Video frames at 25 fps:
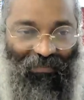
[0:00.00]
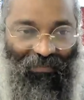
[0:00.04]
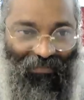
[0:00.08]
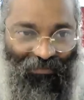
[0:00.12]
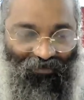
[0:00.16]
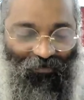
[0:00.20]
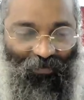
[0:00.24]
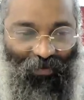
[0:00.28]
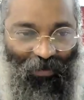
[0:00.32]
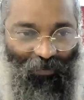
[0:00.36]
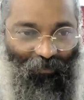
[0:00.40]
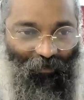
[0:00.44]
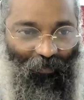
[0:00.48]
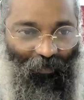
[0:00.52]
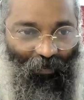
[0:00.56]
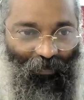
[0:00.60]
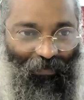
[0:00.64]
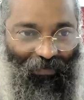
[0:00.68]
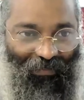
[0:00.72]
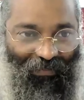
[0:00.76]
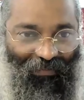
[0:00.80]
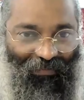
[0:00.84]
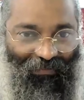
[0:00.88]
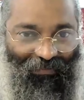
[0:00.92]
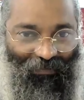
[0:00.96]
it's very
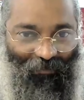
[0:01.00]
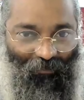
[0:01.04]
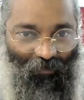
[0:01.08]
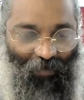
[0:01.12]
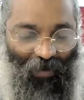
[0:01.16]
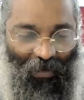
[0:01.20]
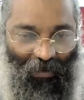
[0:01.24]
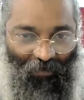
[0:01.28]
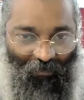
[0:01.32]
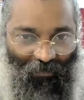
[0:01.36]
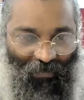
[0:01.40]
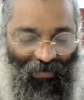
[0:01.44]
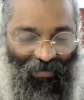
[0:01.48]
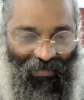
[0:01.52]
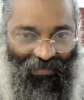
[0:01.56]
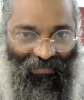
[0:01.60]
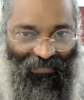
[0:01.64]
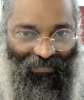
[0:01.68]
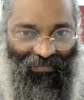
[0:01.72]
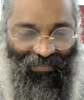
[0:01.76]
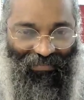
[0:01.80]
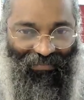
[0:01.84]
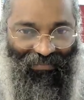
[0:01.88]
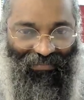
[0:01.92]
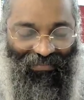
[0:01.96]
important. The mime
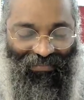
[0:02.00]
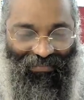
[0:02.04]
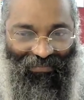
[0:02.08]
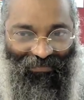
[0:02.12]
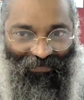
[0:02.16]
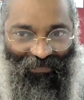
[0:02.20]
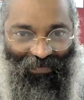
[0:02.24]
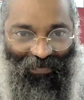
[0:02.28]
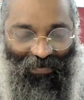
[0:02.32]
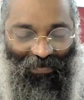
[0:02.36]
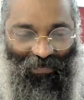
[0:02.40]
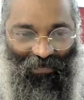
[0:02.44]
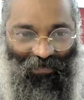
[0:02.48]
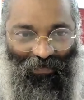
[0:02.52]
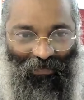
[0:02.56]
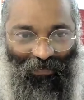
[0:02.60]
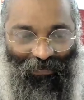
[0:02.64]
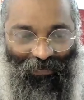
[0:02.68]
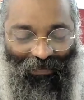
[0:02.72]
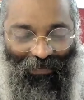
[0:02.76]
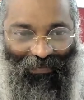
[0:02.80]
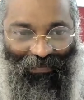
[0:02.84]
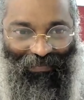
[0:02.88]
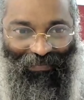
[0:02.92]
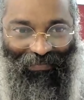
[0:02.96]
classes is very
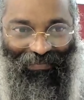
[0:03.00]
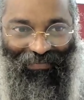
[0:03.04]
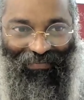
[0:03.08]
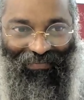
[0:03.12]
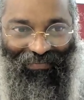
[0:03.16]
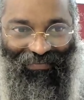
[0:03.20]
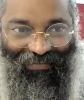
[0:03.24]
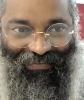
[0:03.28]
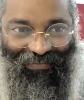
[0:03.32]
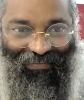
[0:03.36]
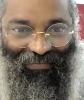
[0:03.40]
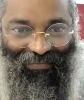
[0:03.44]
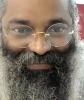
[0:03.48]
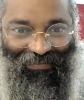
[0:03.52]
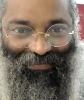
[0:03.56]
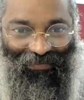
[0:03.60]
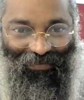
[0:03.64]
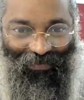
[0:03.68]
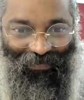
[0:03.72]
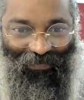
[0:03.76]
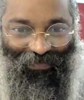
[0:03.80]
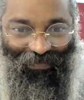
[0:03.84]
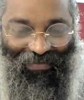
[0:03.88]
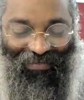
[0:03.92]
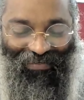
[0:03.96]
important. So,